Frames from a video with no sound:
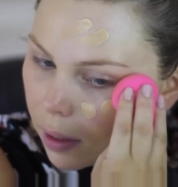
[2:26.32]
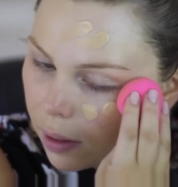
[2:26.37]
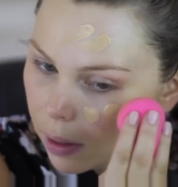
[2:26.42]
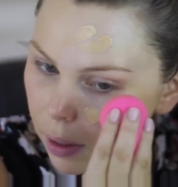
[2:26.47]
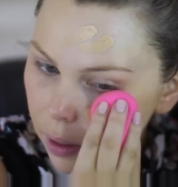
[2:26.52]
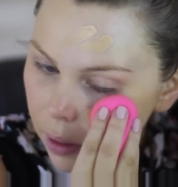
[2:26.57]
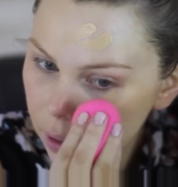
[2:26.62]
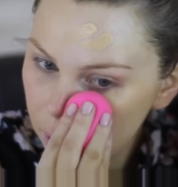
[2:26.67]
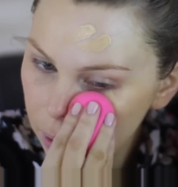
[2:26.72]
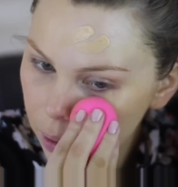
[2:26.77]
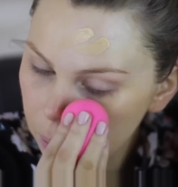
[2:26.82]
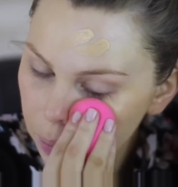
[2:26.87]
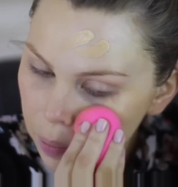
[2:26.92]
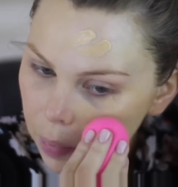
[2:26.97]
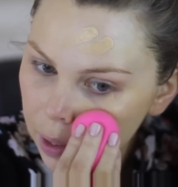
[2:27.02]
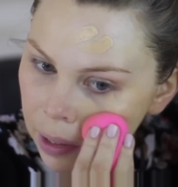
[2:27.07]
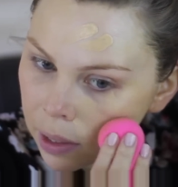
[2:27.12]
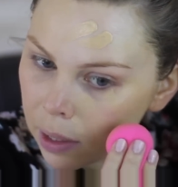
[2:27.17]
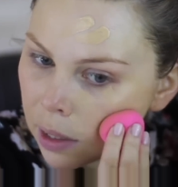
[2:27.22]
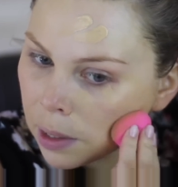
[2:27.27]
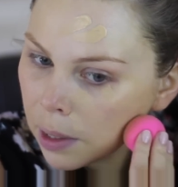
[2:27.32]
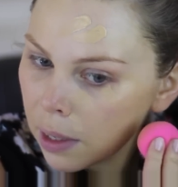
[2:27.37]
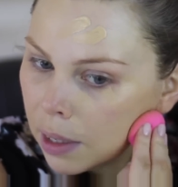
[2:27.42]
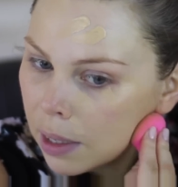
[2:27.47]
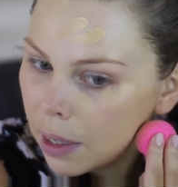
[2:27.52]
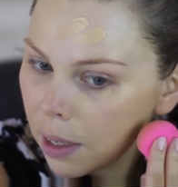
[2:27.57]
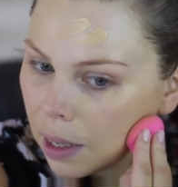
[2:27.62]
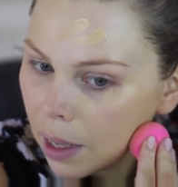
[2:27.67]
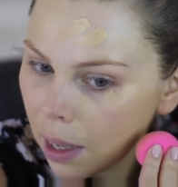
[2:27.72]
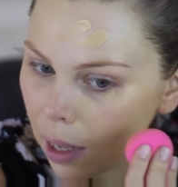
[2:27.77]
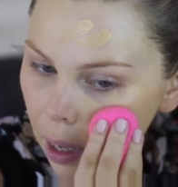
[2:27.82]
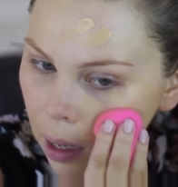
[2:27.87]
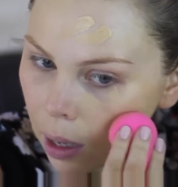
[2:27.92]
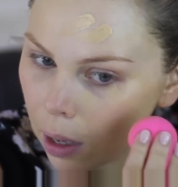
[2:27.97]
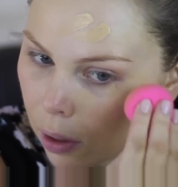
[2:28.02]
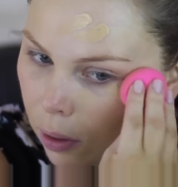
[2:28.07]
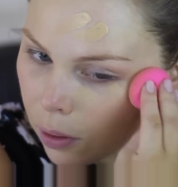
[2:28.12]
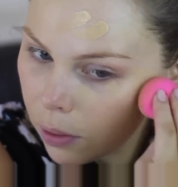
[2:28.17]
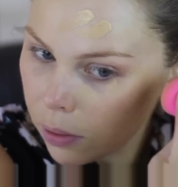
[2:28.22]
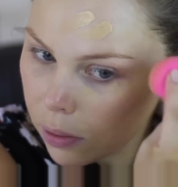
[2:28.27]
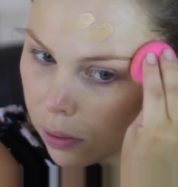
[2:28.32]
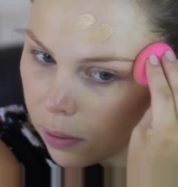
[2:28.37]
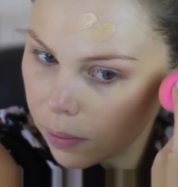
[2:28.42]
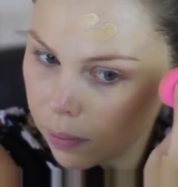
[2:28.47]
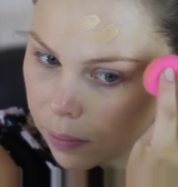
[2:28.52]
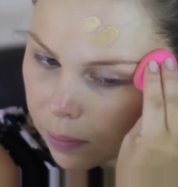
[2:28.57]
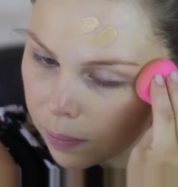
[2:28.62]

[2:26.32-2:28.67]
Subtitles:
And then just blending it out.